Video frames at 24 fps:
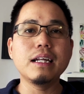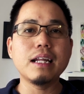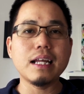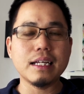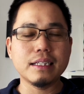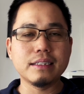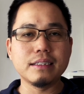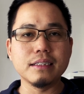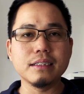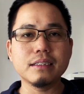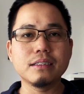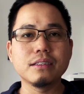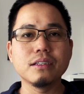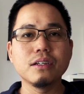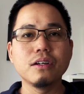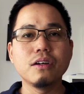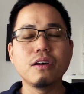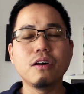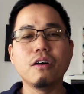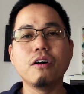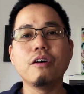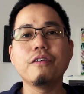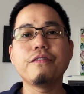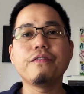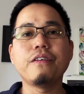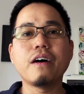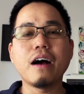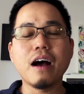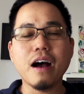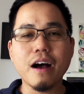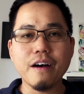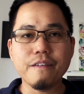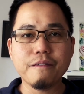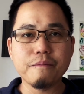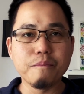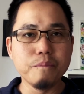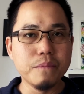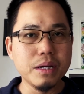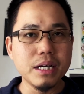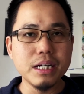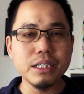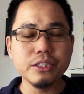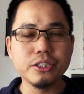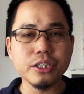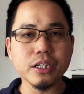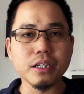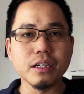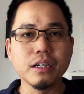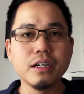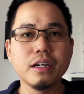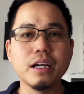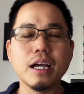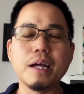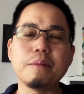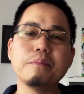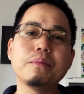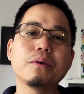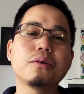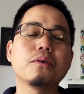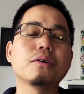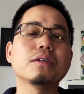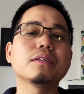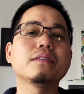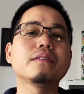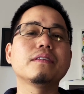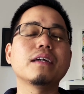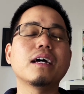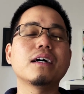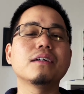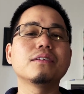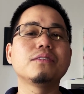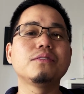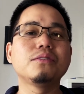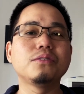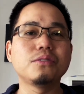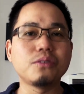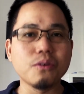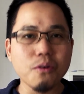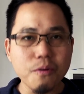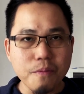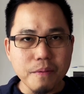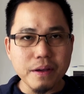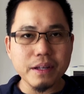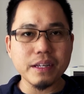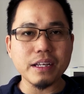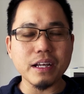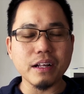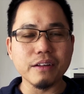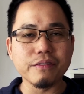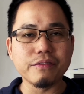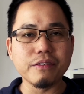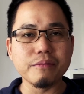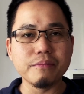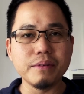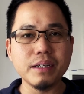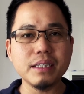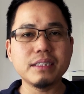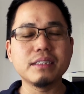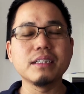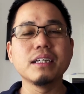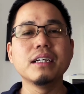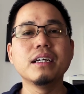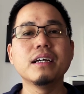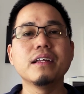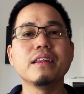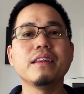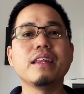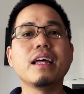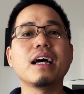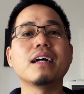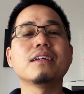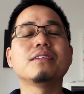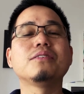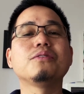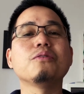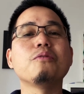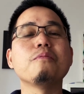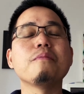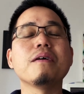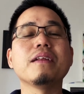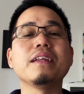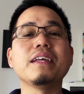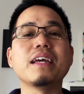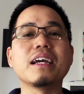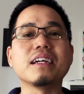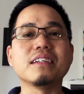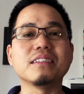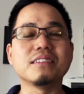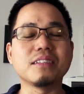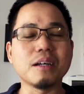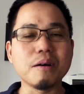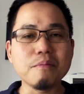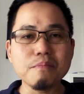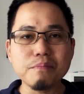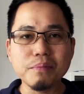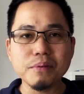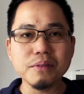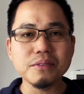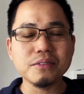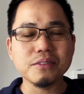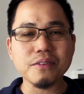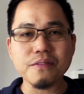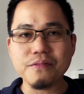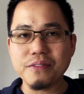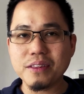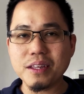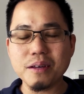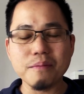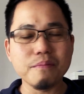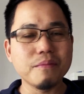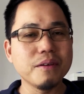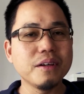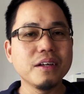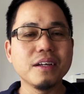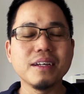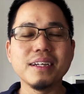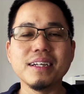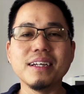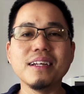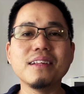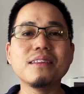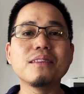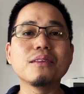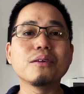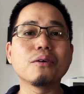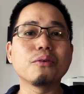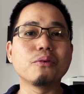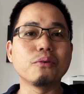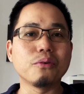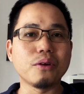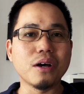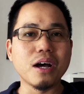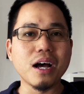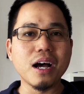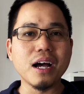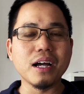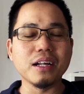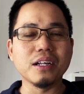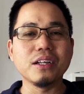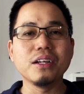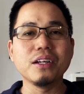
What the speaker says: letters of half merger, and because there are so many alphabets, there are so many examples of them in the Quran.